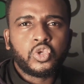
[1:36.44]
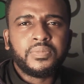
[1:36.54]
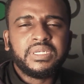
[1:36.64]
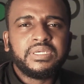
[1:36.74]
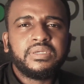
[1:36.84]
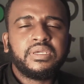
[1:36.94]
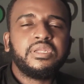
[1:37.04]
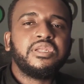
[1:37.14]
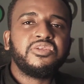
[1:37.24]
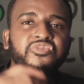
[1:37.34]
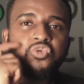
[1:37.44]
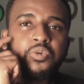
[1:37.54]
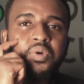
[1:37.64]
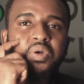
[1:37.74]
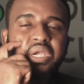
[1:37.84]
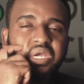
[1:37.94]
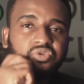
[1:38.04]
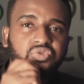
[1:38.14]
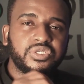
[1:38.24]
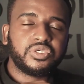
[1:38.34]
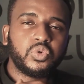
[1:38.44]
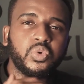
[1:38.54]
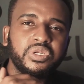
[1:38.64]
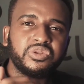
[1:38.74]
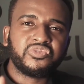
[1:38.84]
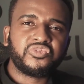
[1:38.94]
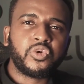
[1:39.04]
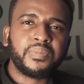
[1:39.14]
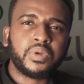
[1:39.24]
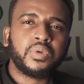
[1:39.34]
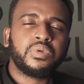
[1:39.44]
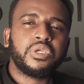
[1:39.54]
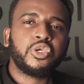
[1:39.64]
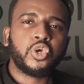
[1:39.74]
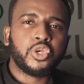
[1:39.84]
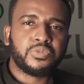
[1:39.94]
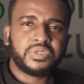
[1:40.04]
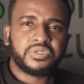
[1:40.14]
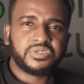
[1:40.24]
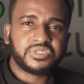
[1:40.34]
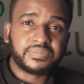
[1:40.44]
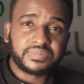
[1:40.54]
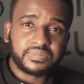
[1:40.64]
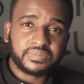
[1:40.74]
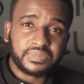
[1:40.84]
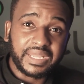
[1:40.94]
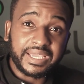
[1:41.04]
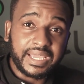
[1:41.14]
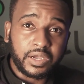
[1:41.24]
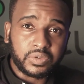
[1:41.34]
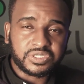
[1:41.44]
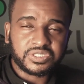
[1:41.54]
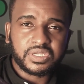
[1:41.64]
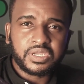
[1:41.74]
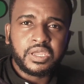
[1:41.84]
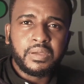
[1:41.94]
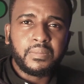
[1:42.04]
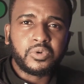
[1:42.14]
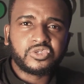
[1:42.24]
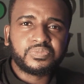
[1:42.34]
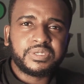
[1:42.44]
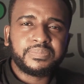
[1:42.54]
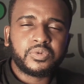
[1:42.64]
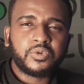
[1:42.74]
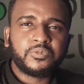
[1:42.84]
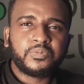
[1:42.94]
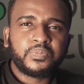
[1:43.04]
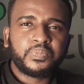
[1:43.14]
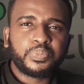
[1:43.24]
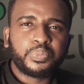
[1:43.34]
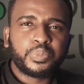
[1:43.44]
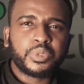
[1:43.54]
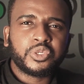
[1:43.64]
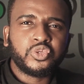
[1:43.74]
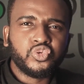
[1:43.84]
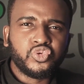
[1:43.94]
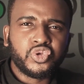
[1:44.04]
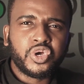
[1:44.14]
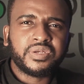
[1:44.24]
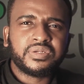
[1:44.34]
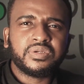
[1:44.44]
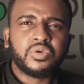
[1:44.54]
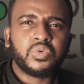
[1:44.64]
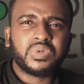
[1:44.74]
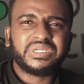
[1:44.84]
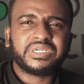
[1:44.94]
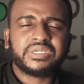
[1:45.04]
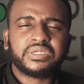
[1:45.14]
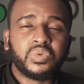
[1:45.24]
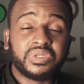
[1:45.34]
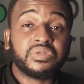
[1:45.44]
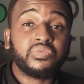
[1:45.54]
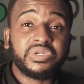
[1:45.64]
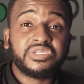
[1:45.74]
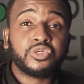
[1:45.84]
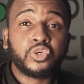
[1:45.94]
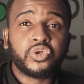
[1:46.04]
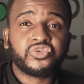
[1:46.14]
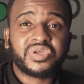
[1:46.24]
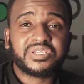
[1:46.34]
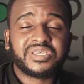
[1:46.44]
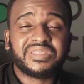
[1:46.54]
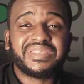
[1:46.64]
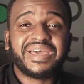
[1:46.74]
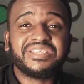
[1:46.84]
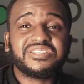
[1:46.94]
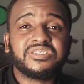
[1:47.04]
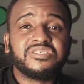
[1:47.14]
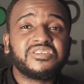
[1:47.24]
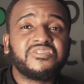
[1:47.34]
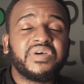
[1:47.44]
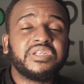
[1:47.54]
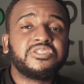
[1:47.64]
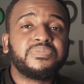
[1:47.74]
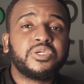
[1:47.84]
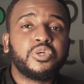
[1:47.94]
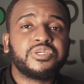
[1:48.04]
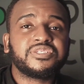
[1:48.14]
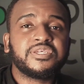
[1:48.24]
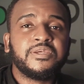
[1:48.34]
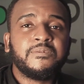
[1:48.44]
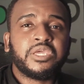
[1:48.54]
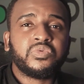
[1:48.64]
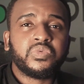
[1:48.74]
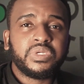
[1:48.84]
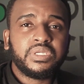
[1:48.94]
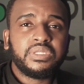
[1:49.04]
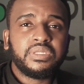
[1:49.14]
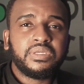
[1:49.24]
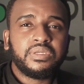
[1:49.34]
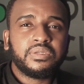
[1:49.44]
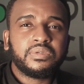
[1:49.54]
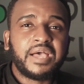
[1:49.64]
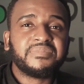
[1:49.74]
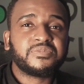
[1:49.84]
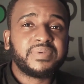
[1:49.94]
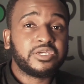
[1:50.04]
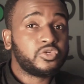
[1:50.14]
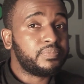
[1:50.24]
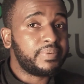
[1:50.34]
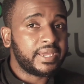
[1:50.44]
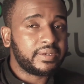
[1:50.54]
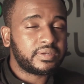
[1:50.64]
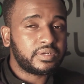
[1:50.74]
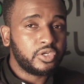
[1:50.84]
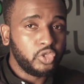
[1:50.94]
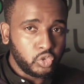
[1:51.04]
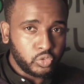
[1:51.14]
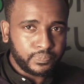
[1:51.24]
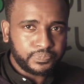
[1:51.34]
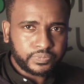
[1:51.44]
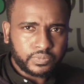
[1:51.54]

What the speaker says: Normally in an informal country or in an informal economy, like ours, most people do not work with written contracts, and that is a disadvantage because it really comes back to bite you.